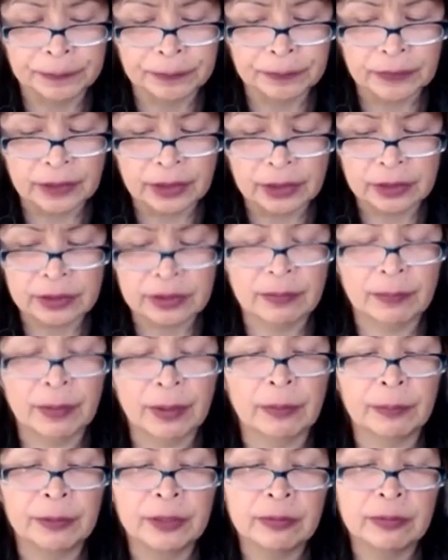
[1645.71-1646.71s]
is
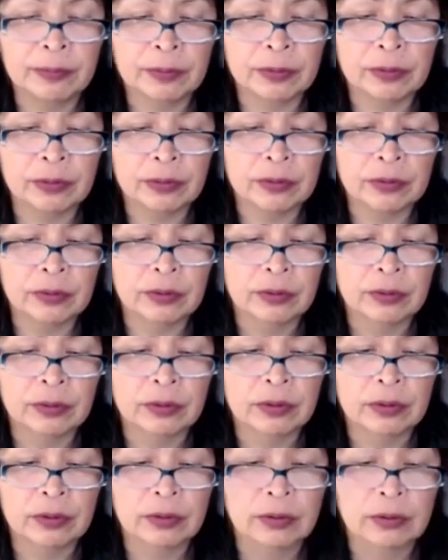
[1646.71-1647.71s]
about people
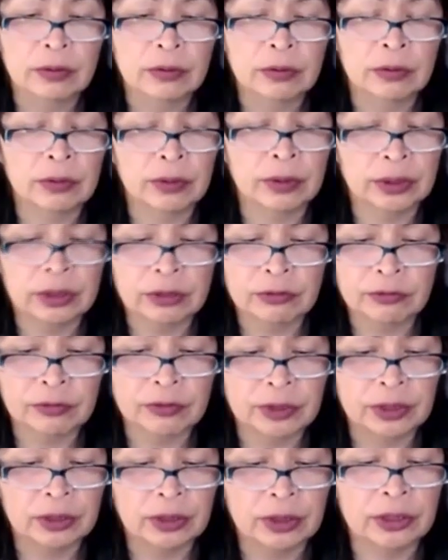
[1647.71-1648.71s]
who are
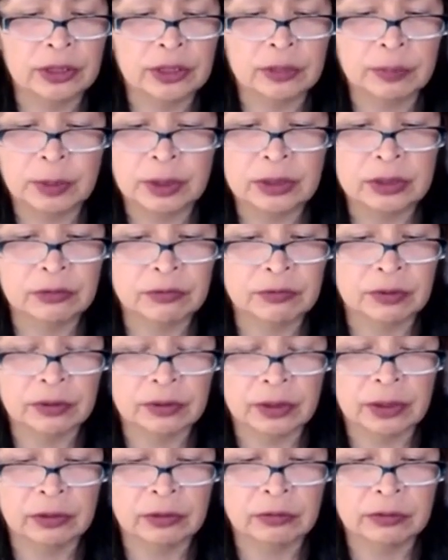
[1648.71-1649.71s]
different and speak different
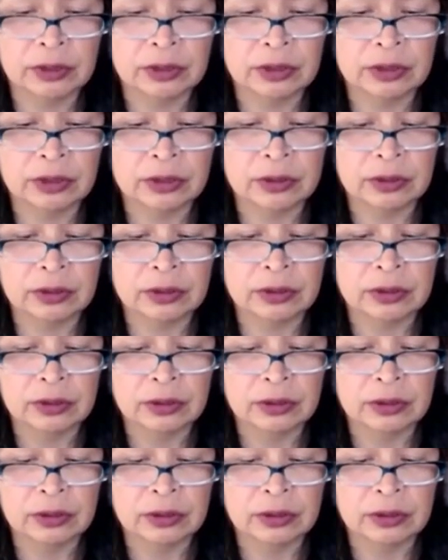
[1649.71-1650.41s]
languages,